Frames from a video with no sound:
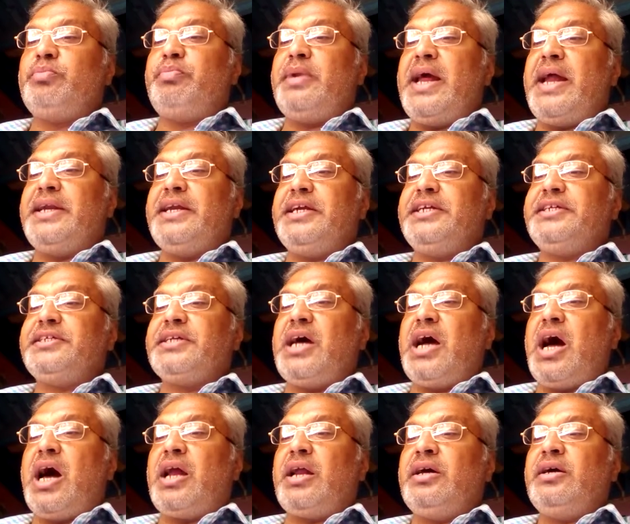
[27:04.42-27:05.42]
the planets
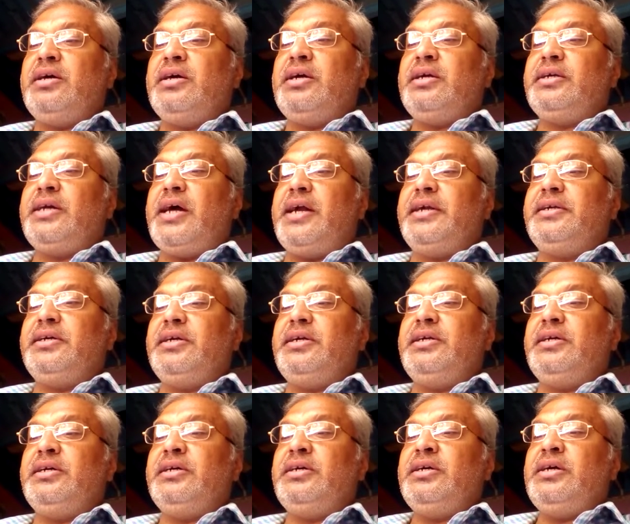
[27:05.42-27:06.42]
are
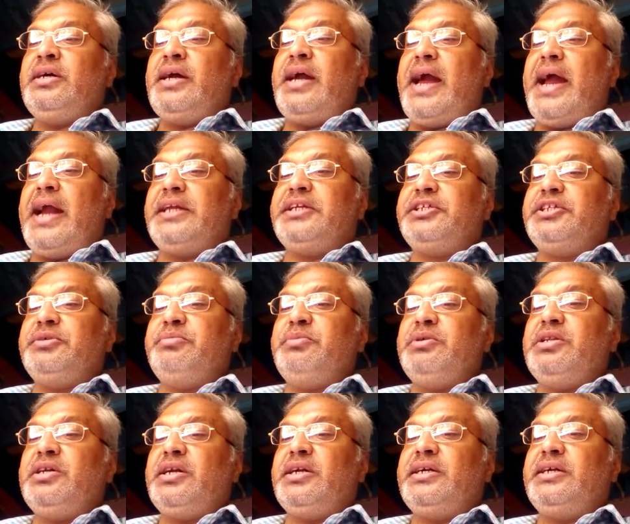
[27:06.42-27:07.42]
titled at
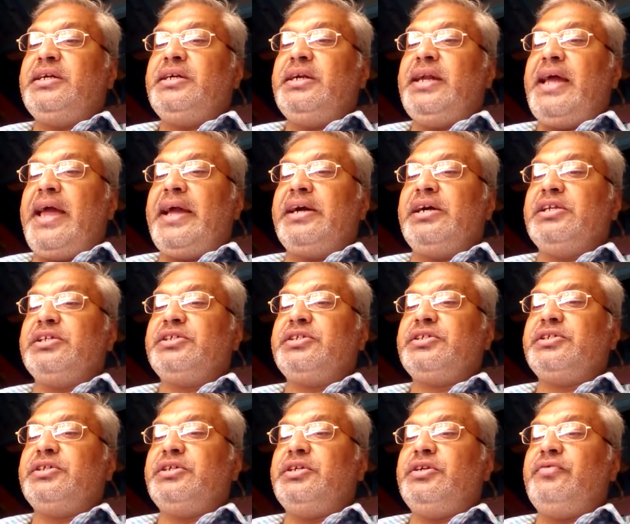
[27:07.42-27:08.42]
similar
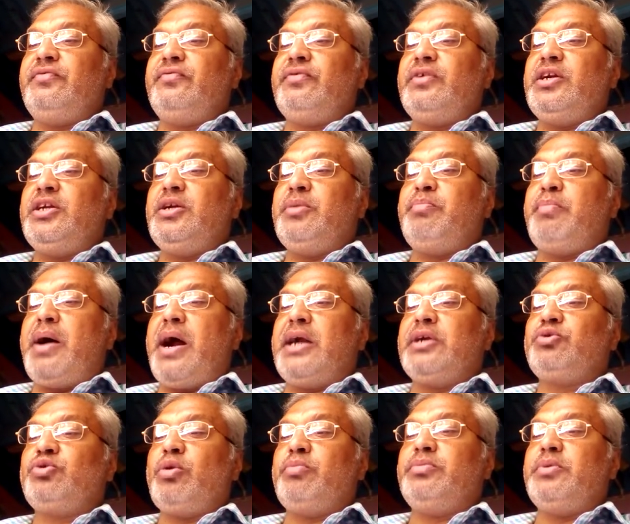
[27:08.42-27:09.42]
angles. Different
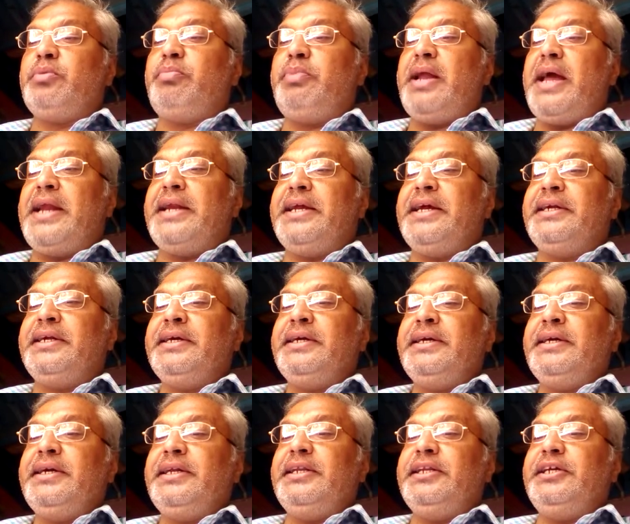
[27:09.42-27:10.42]
parts of the planet
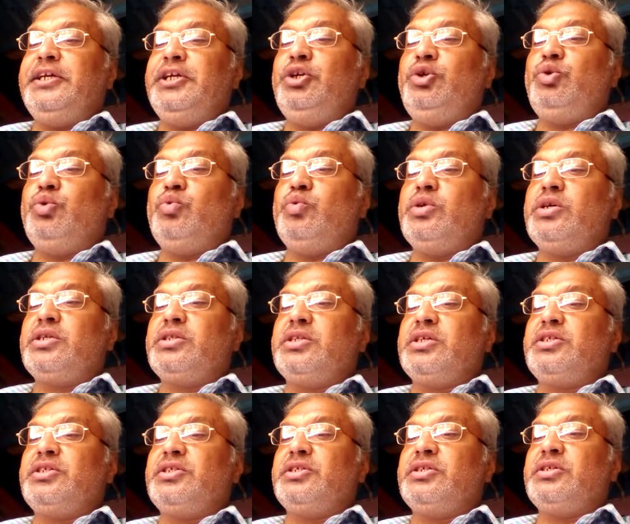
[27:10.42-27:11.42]
lean towards
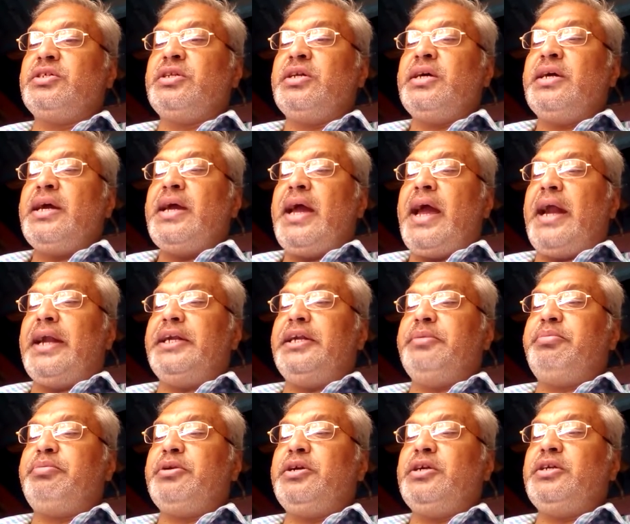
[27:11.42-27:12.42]
the sun at
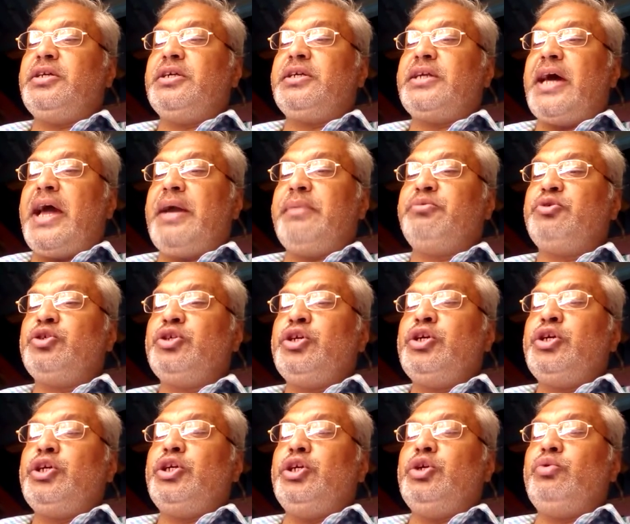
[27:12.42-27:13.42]
different times
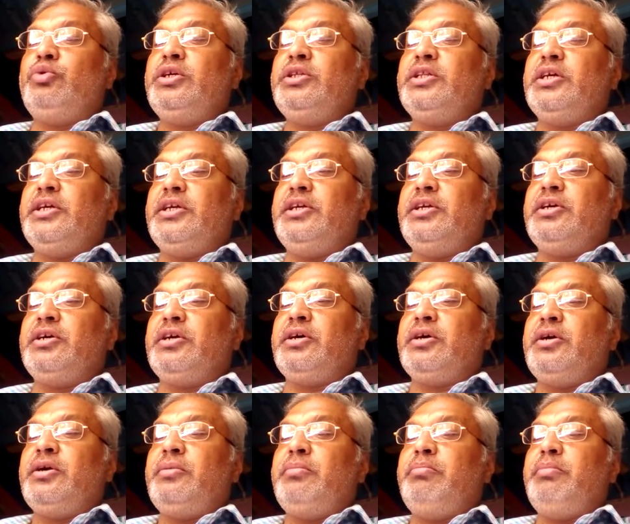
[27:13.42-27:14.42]
during the year,
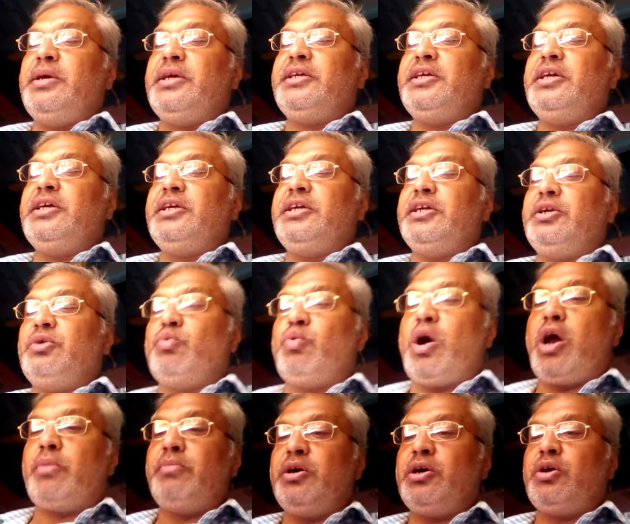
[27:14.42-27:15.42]
making it
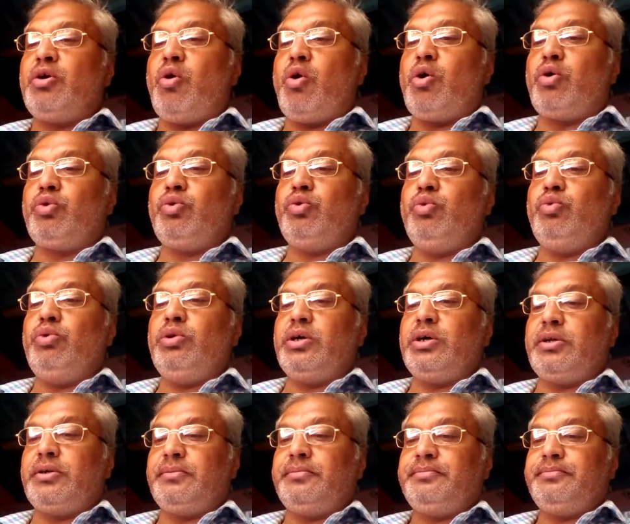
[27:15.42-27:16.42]
warmer or
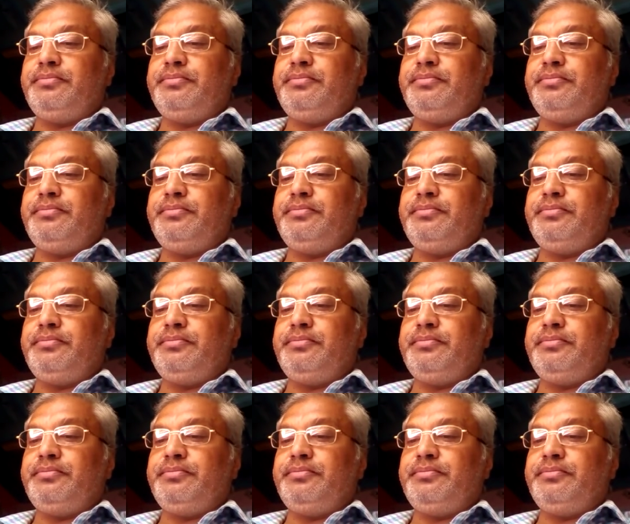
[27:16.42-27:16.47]
cooler.